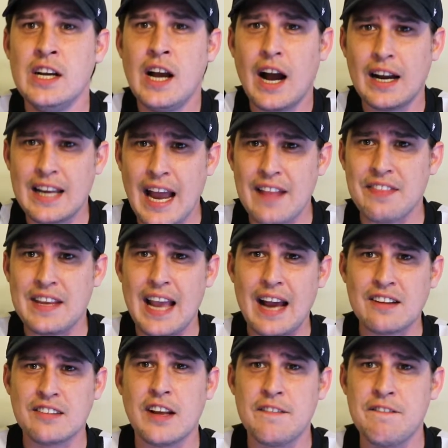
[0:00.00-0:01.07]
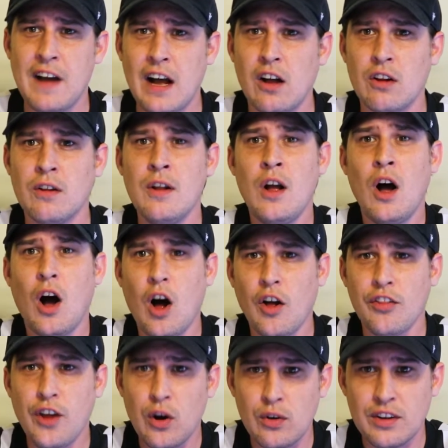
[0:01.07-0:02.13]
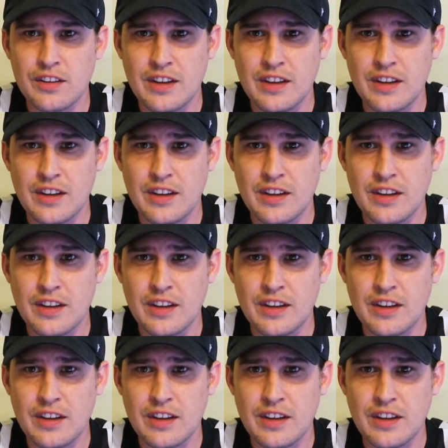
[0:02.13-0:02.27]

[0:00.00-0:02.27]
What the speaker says: Again, the XFL, although it